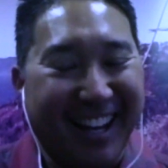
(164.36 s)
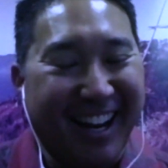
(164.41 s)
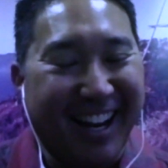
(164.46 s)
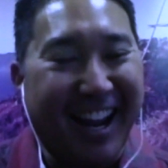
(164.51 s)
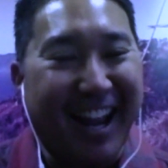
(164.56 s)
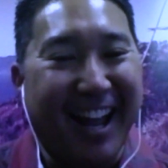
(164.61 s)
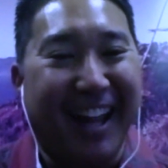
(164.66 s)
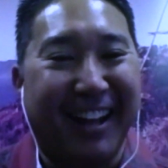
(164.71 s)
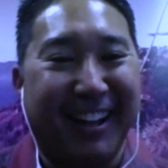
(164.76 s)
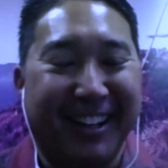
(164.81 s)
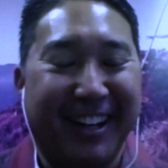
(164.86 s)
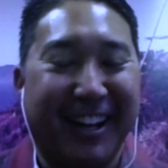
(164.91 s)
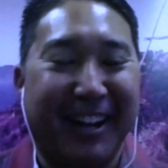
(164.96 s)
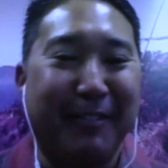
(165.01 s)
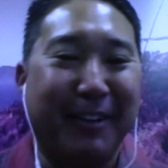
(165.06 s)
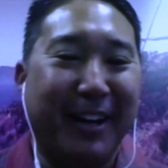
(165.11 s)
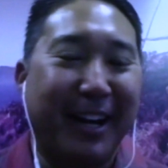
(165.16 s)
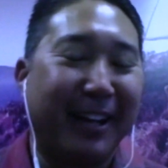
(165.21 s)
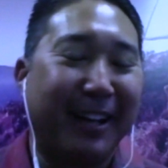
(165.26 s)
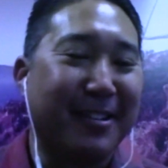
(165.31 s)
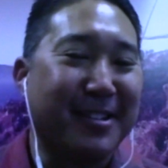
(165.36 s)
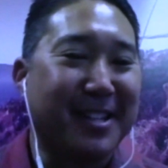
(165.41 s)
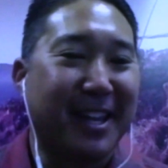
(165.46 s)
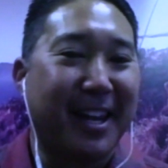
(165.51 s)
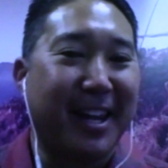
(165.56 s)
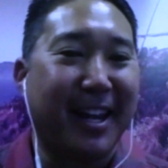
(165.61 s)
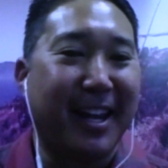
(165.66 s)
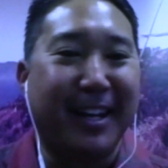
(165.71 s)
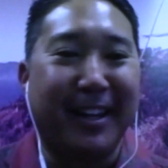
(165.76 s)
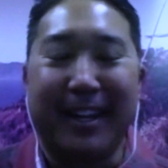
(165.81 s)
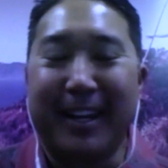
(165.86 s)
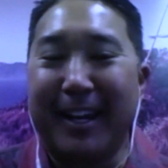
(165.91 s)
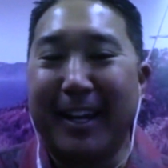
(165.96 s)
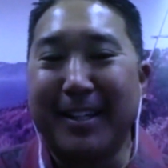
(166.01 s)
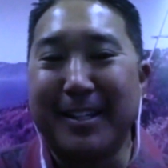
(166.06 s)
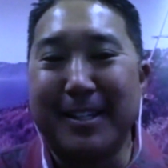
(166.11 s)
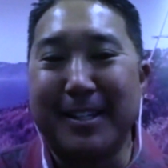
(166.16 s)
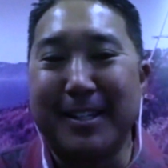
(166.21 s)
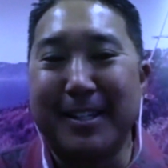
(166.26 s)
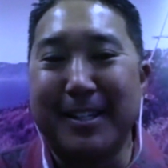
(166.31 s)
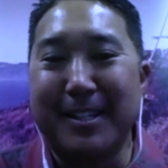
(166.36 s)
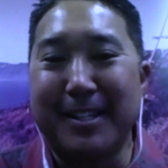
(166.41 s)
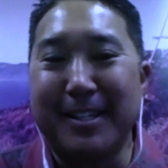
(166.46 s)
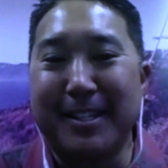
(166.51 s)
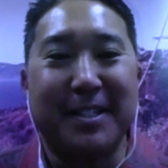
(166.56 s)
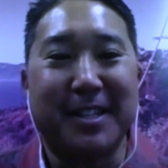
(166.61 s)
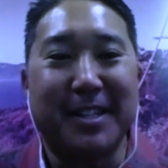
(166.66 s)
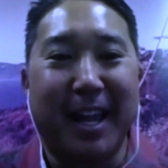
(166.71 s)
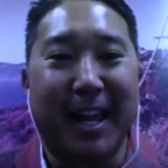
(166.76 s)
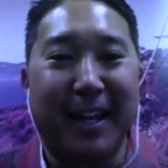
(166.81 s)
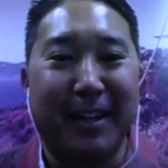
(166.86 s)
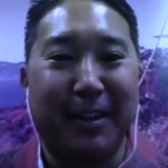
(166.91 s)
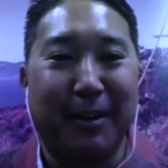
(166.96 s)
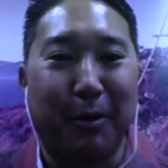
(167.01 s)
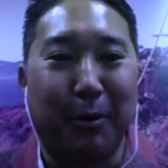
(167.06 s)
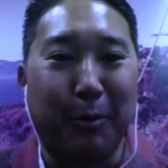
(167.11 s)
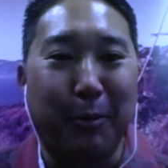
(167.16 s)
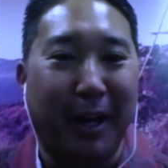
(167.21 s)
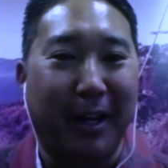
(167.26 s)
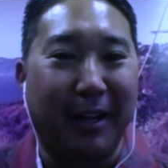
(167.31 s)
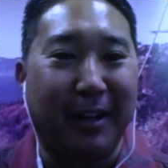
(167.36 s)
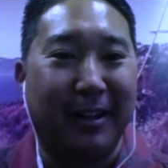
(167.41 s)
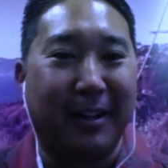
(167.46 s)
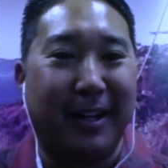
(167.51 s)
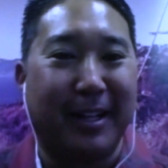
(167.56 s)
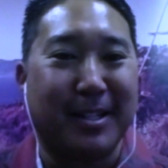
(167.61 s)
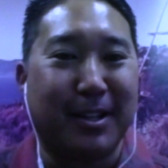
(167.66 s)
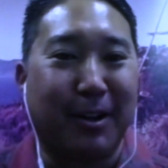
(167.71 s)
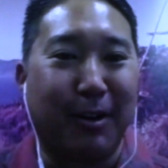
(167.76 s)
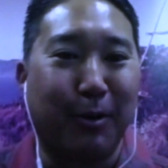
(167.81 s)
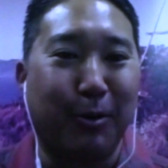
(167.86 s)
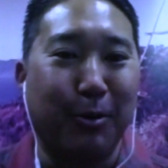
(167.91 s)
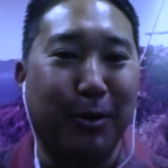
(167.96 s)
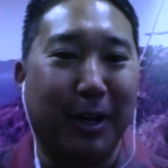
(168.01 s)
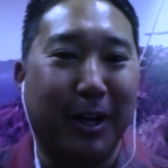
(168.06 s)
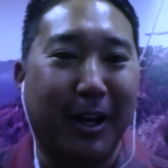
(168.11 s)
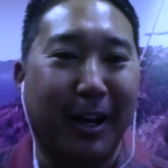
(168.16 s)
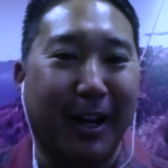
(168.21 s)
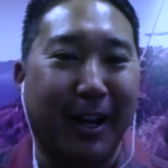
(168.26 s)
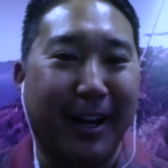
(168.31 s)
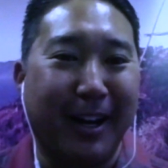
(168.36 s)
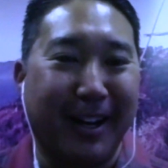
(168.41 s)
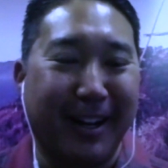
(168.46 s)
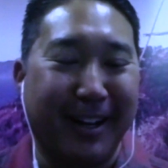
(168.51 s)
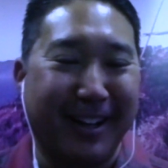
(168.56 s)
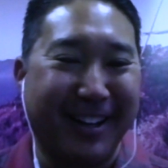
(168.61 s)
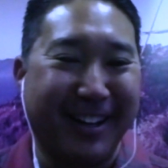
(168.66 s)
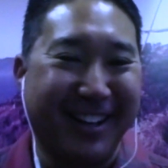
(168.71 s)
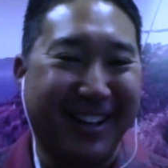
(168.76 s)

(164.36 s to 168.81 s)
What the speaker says: Yeah. We like to say anything gets salty, sandy, or wet. That's our kuleana.